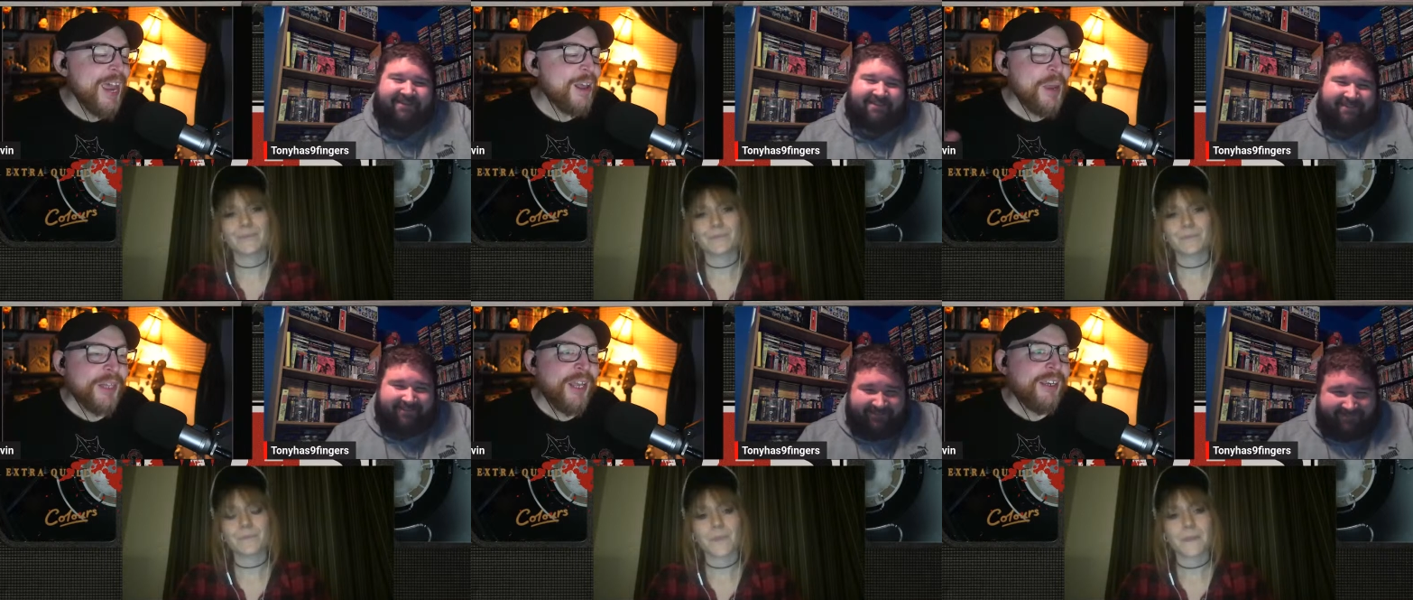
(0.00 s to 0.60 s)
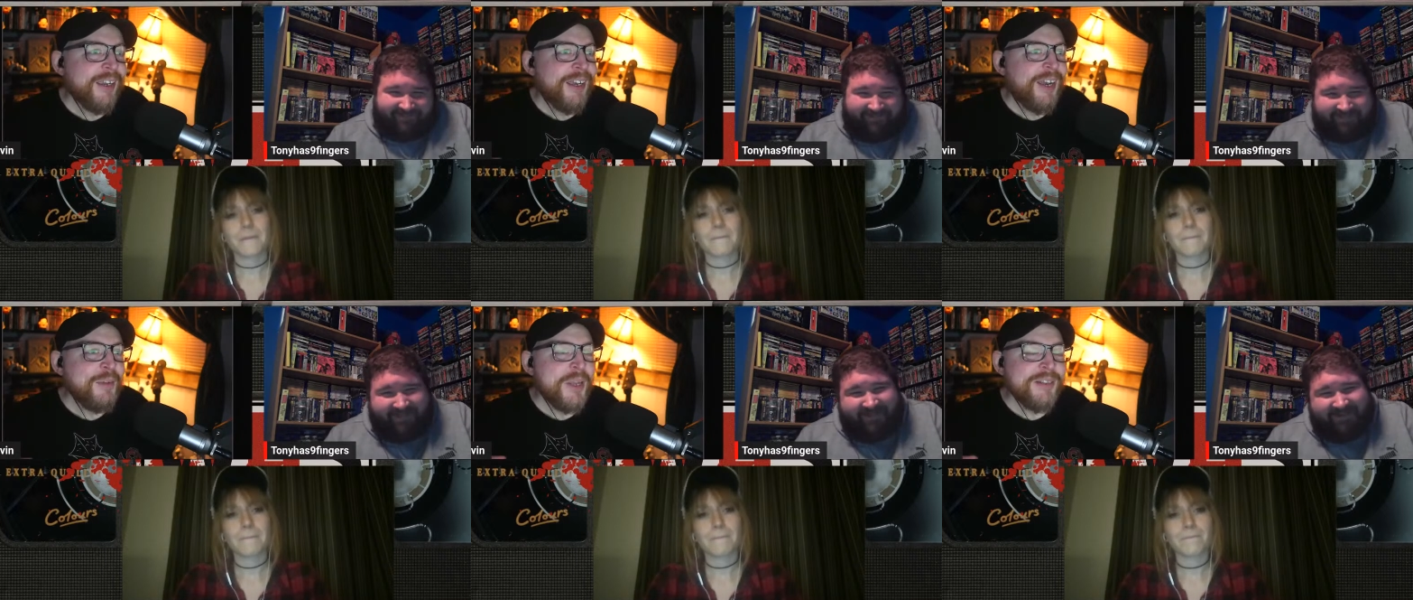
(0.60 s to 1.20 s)
Speaker 1: Of... I meant like
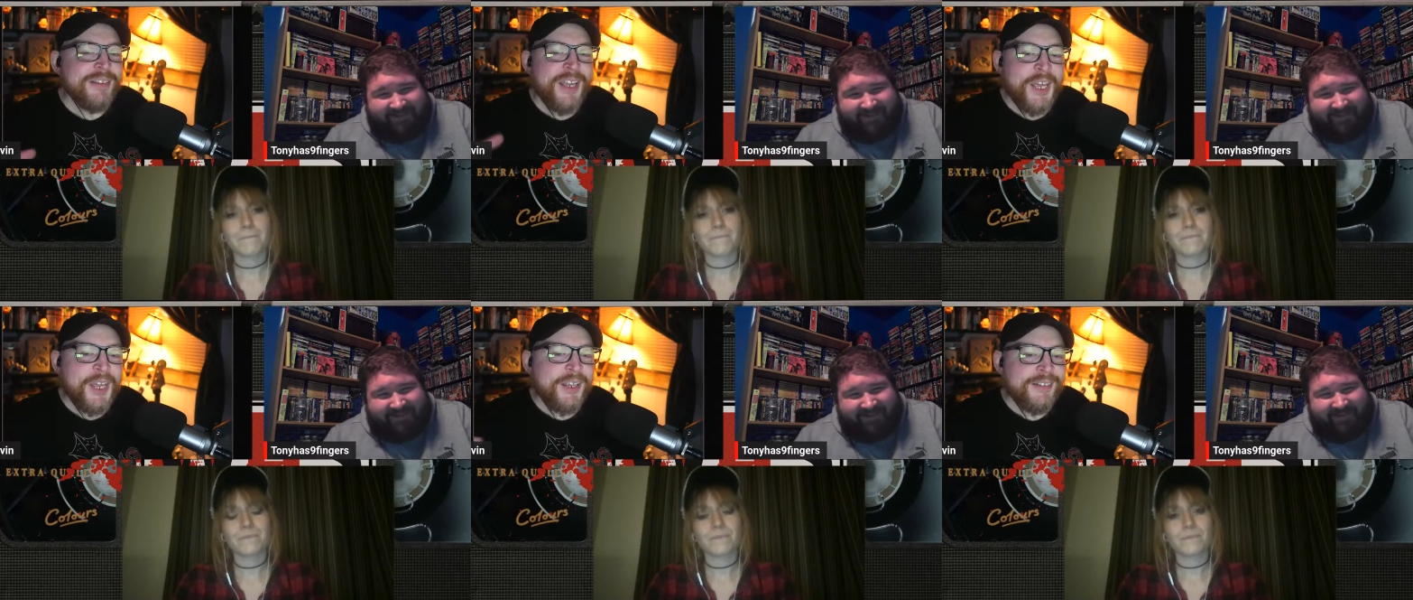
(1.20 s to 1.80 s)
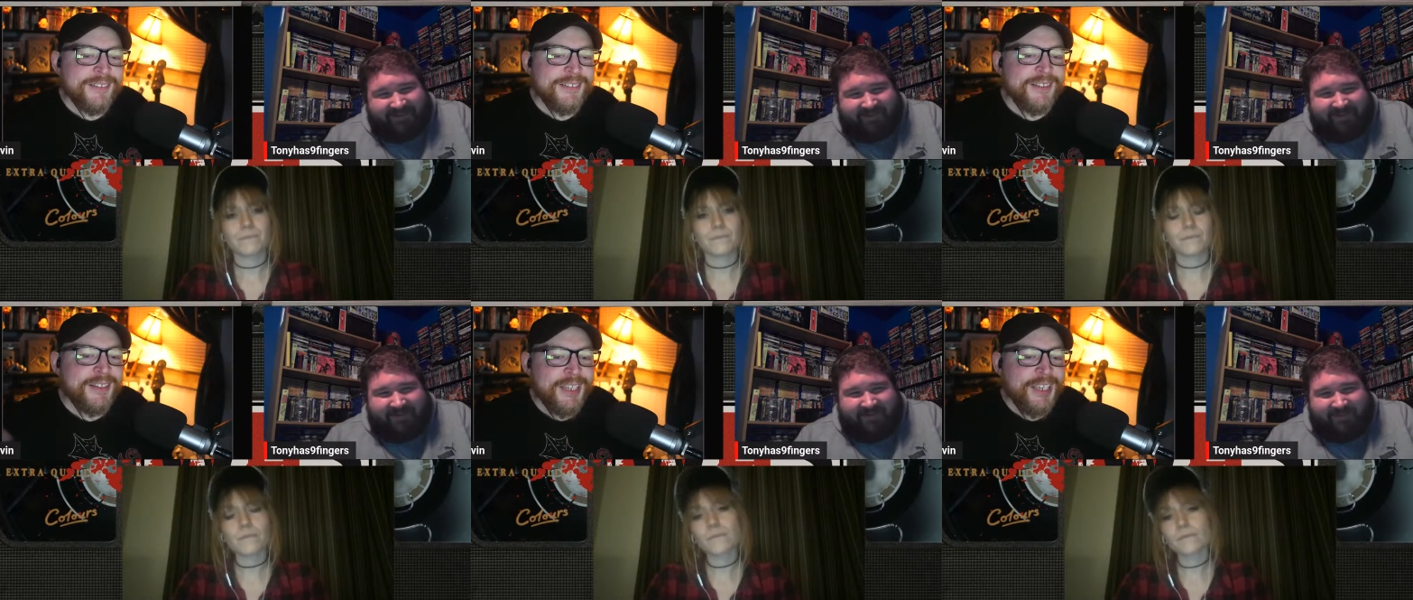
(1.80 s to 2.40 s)
I meant uh,
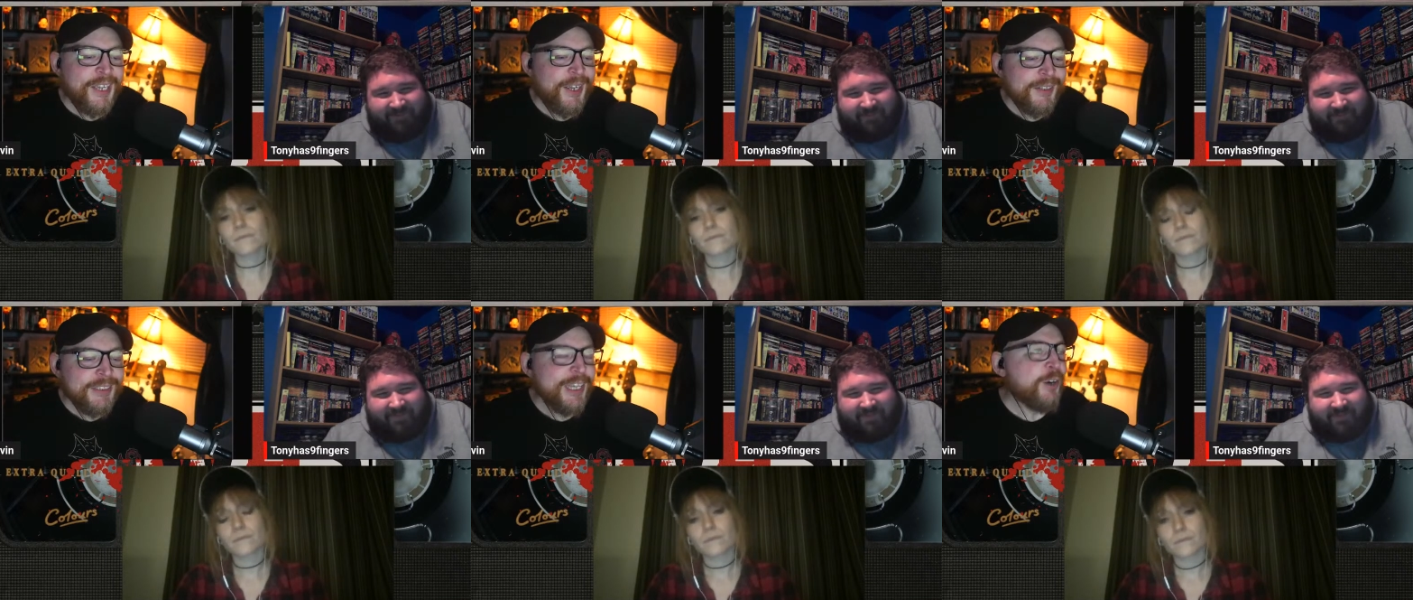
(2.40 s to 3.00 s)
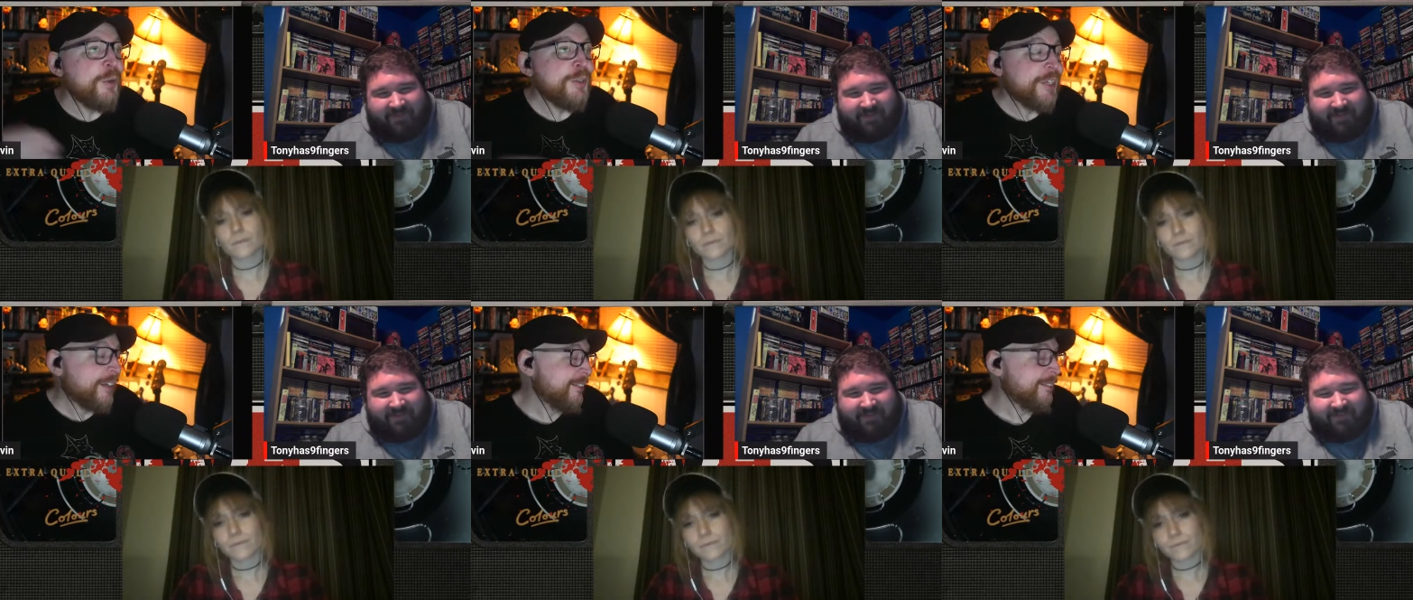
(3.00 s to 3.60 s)
the uh, Sound of Music.
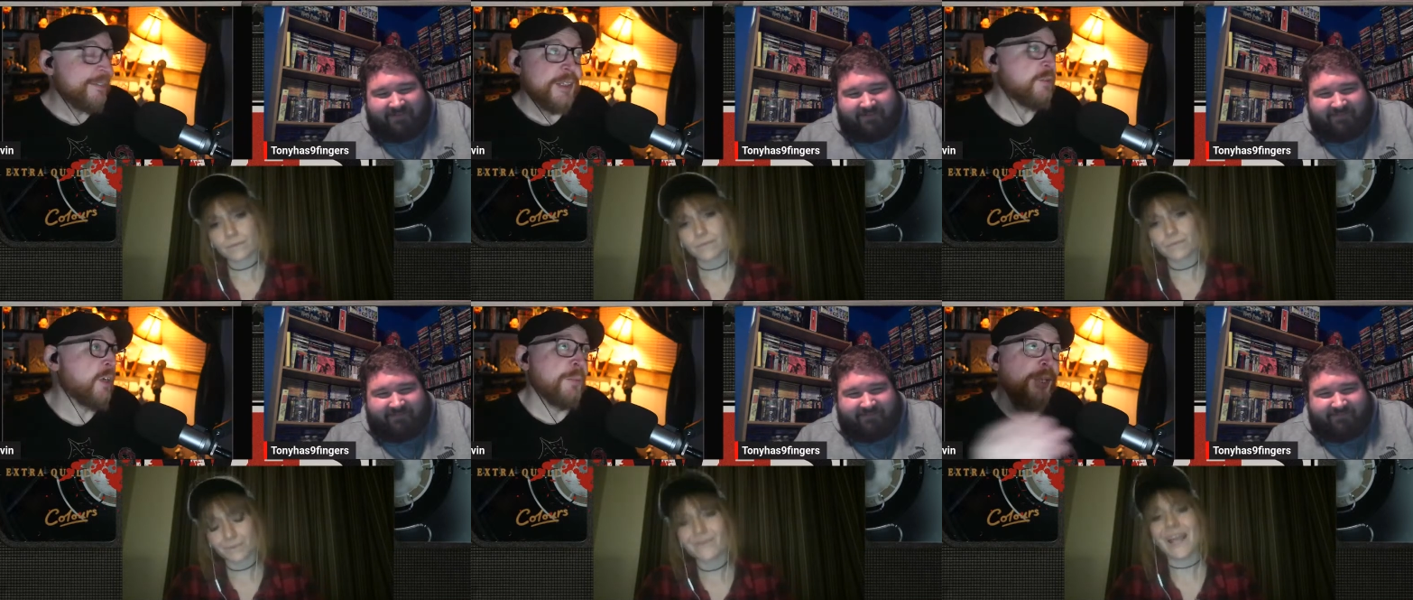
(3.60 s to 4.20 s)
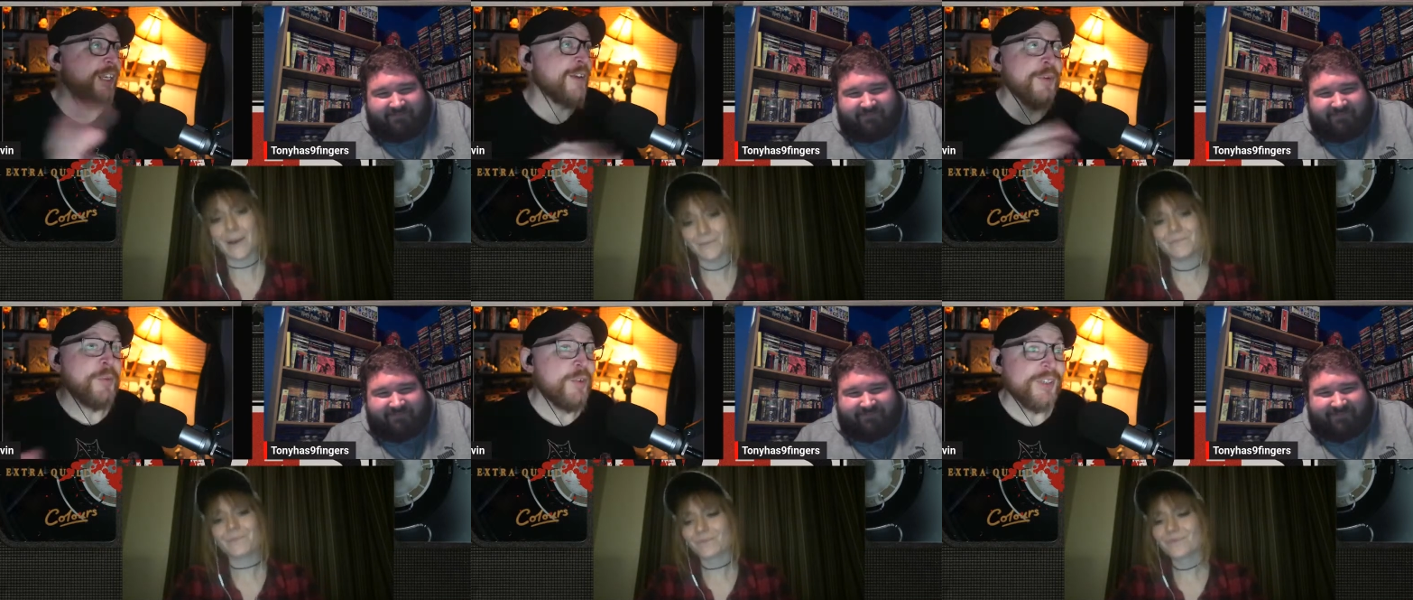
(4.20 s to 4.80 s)
Completely
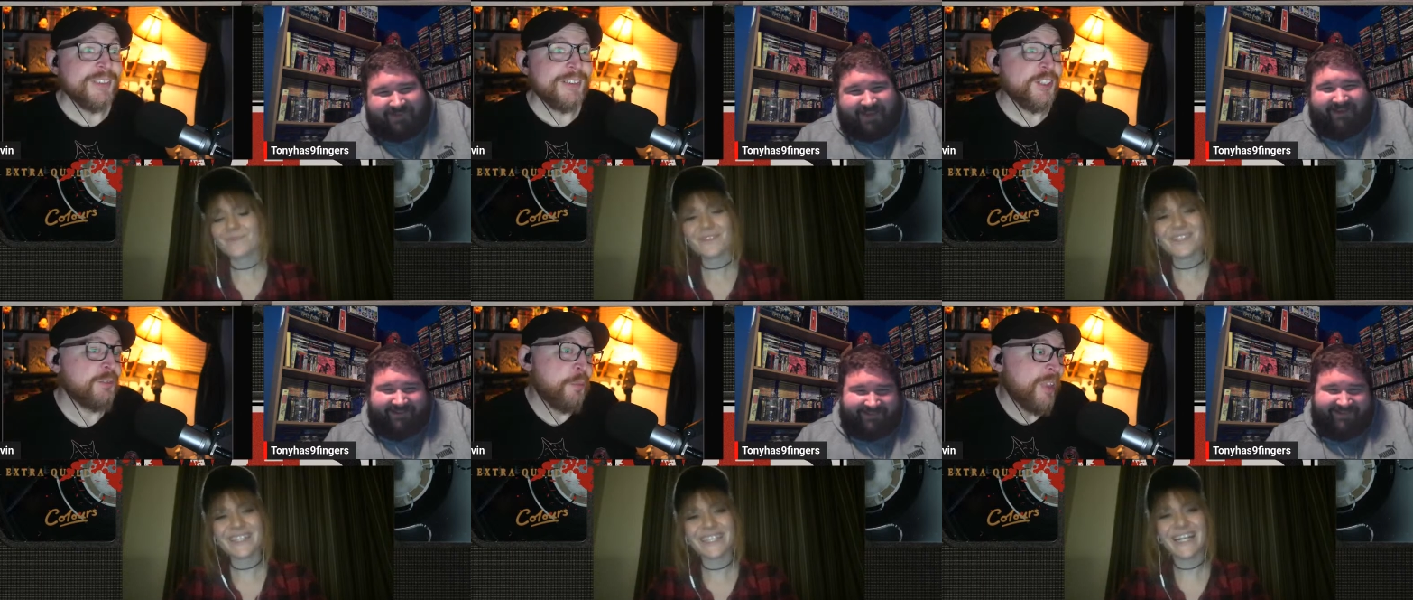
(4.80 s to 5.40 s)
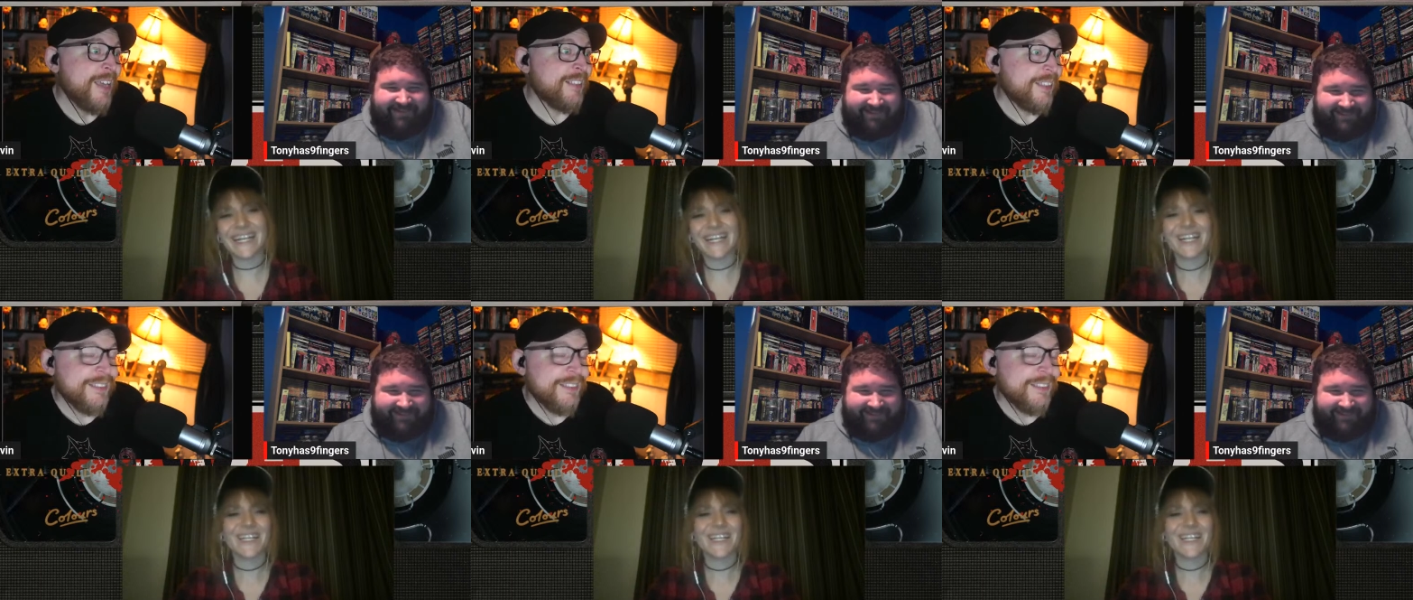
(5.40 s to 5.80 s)
different movies, just with S's.